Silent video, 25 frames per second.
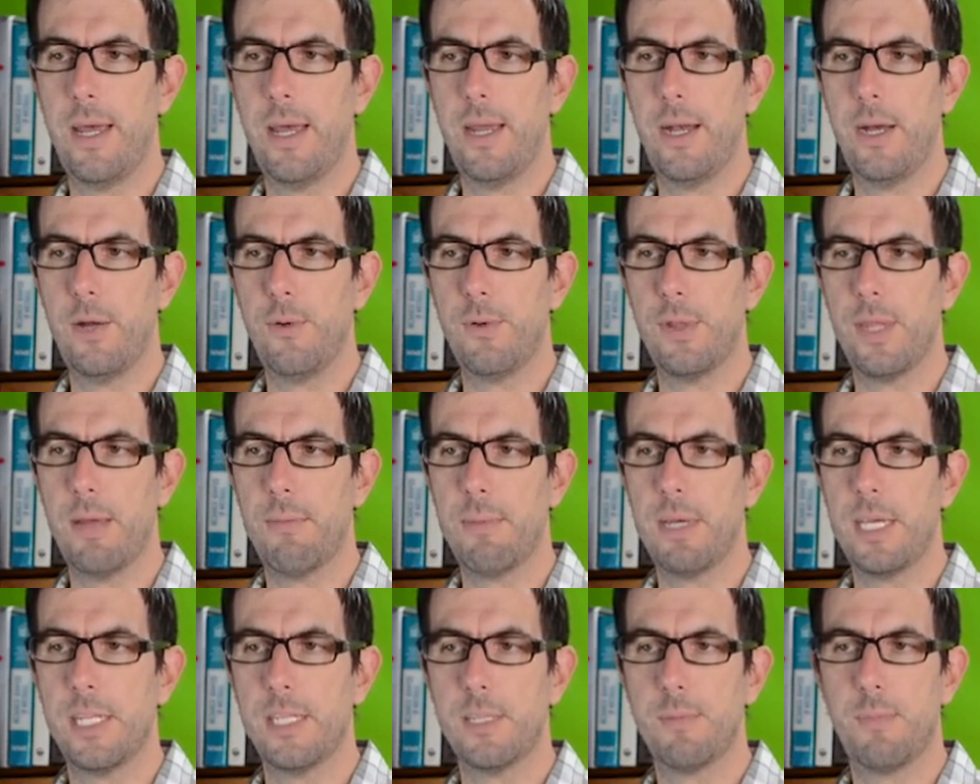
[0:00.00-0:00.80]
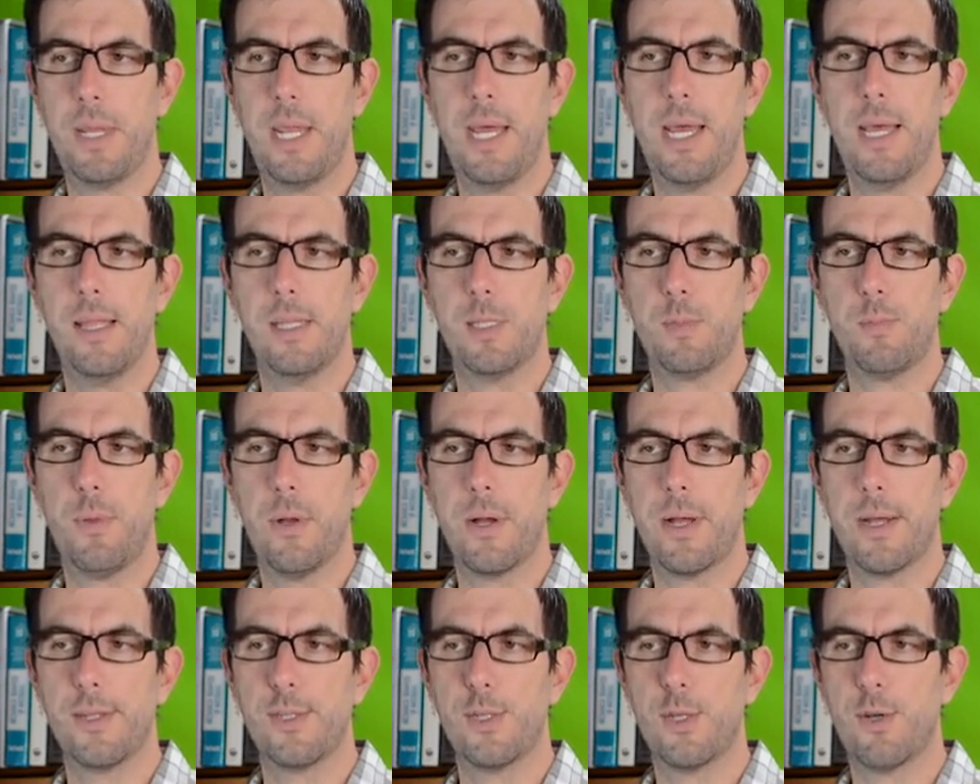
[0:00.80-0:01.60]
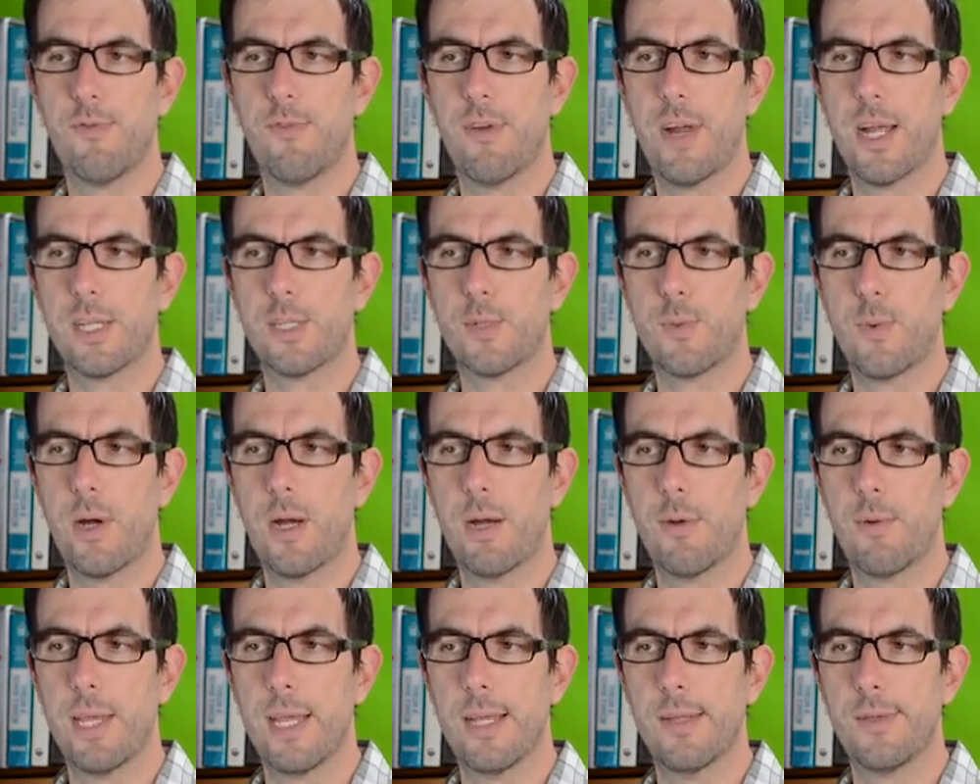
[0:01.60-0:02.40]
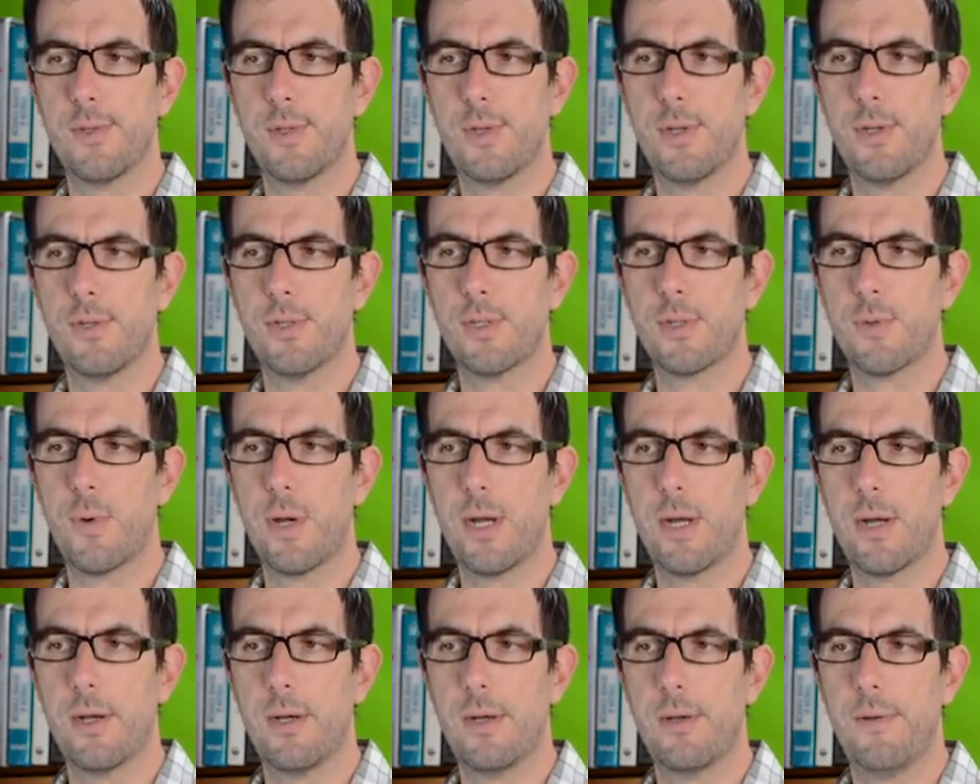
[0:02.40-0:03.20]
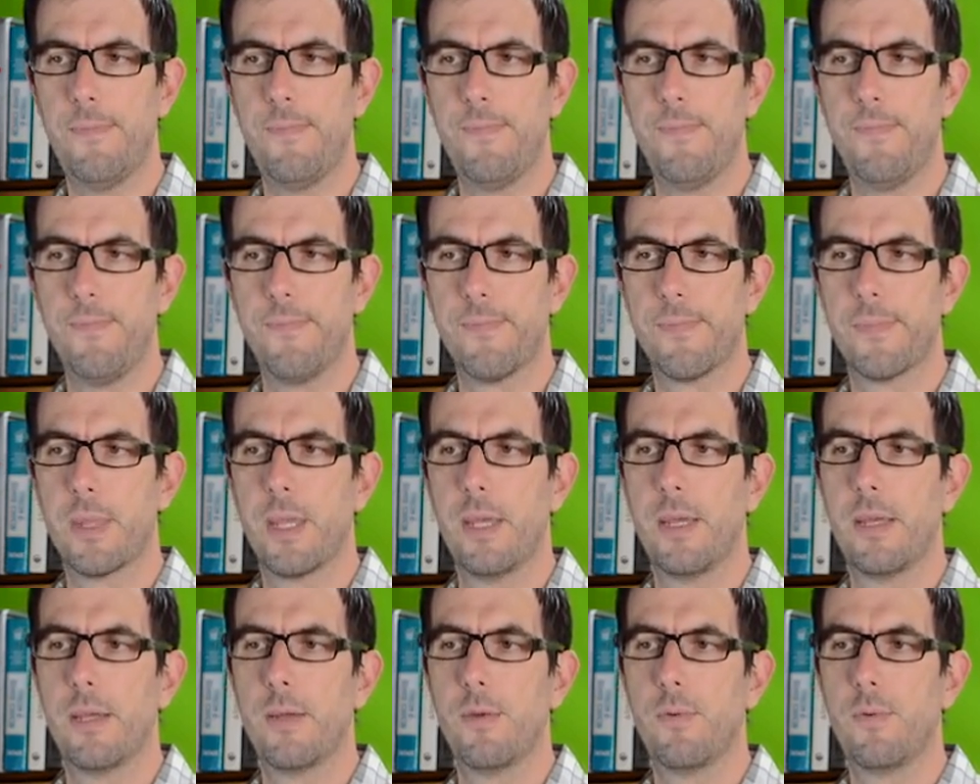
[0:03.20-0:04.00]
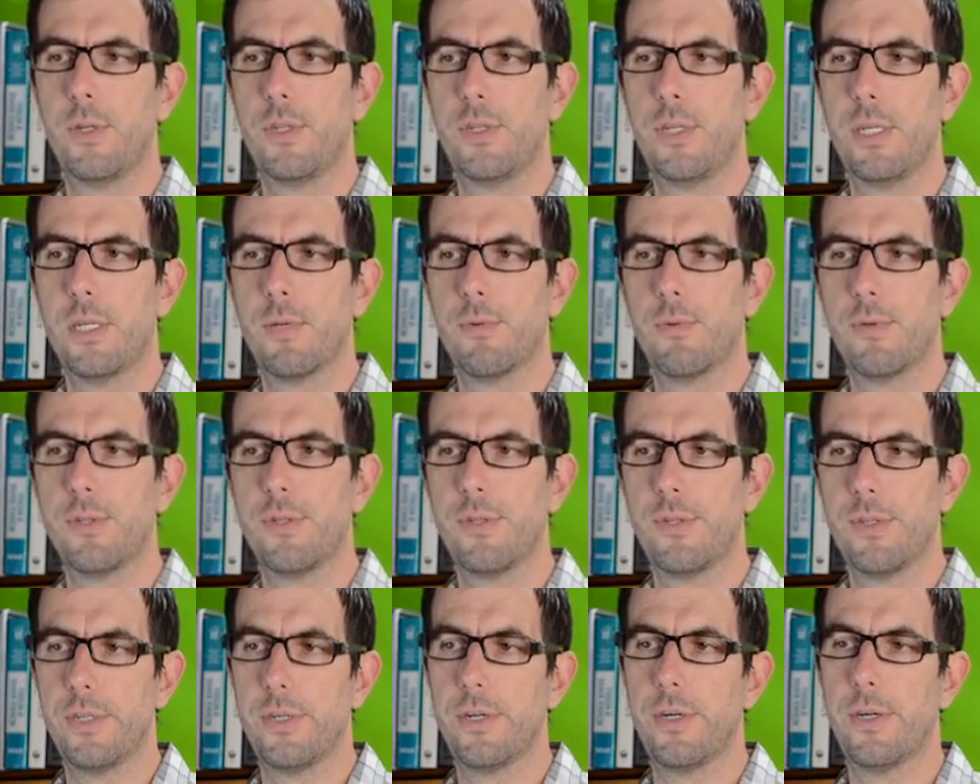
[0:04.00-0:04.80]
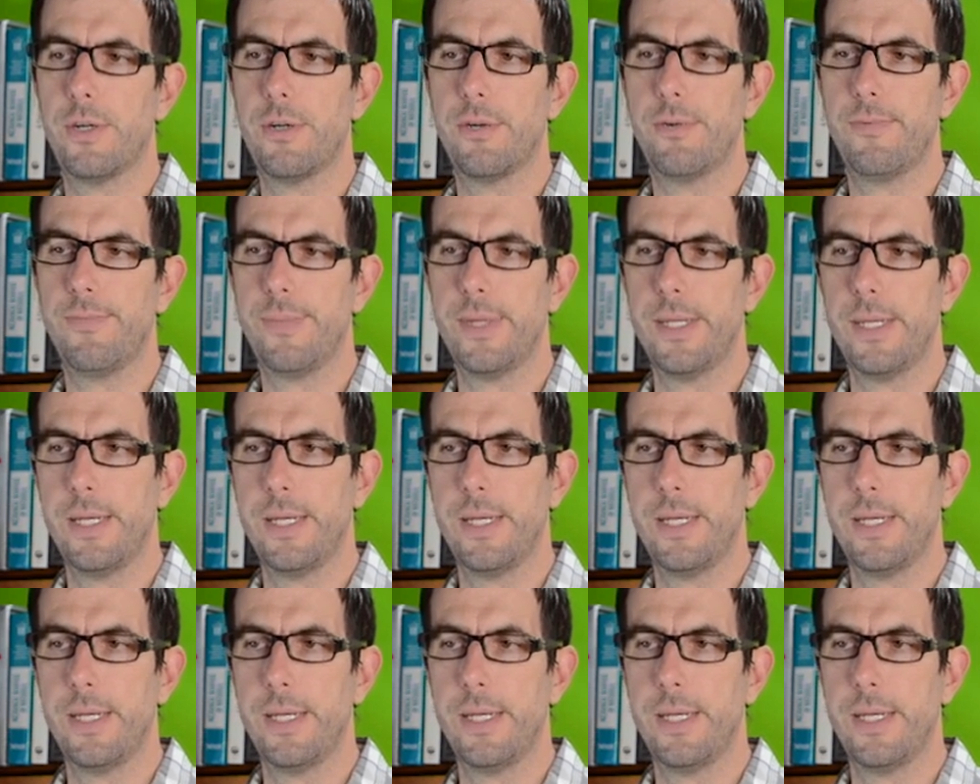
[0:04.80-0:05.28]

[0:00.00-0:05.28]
I don't know what that means, but hey, let's plug in 0 for x squared. We get 0 squared, which equals 0.